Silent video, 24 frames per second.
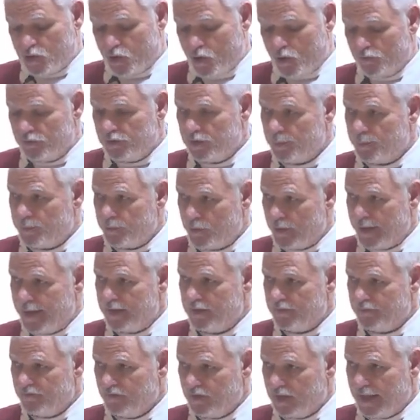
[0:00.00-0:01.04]
is called the
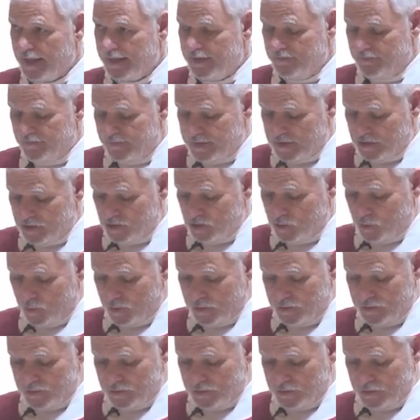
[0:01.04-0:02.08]
Bread of Life
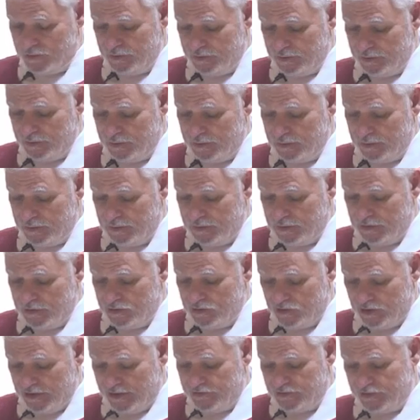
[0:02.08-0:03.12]
discourse.
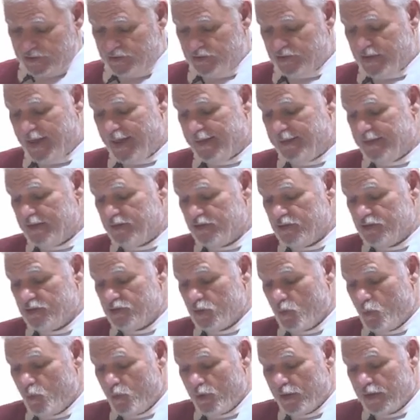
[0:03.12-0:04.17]
Jesus said, "This
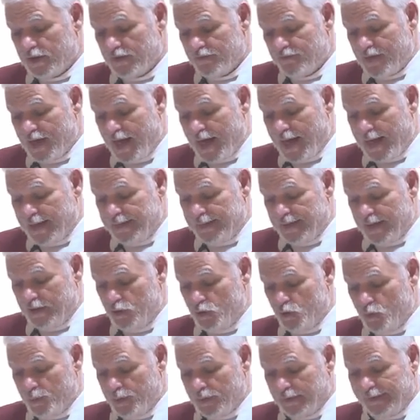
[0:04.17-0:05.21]
is the work of God,
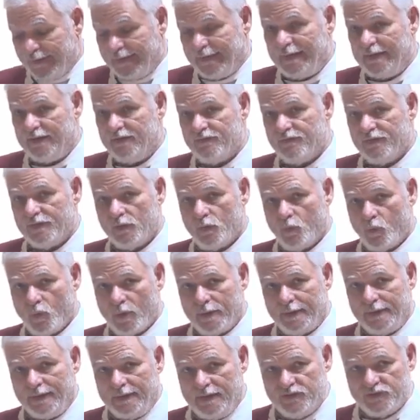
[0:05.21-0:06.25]
that you believe in the
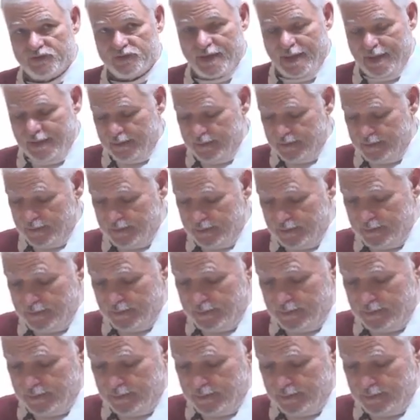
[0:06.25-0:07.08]
one he sent."